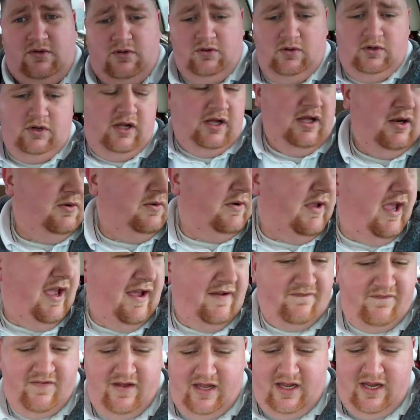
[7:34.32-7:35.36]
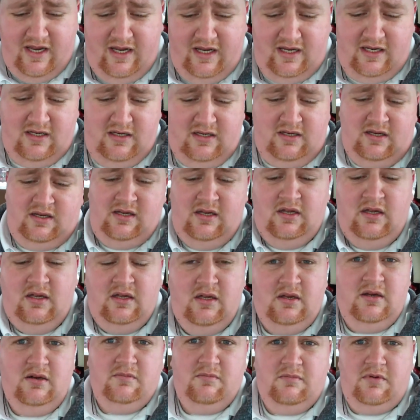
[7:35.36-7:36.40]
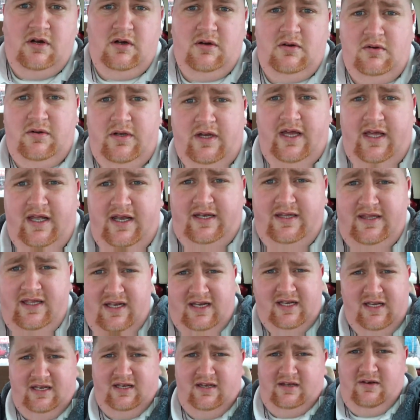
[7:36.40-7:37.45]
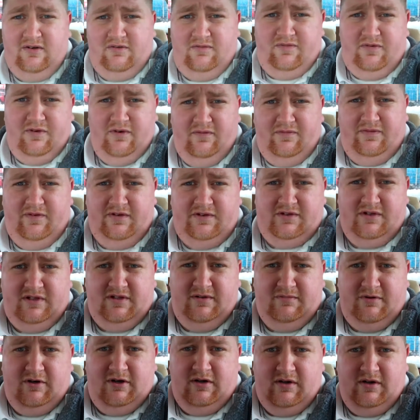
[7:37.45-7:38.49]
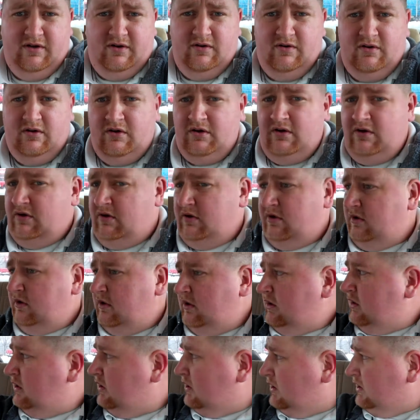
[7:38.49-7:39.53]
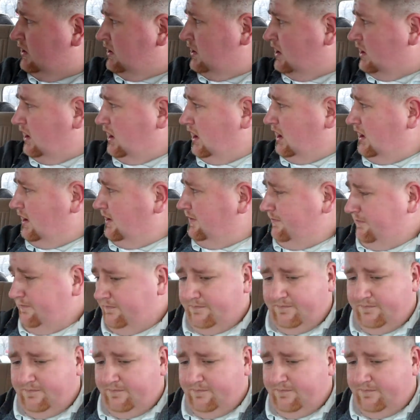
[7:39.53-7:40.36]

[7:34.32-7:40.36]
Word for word: Coronado Cafe. Bronco died. I think I need a new fuel filter on the Bronco. Um,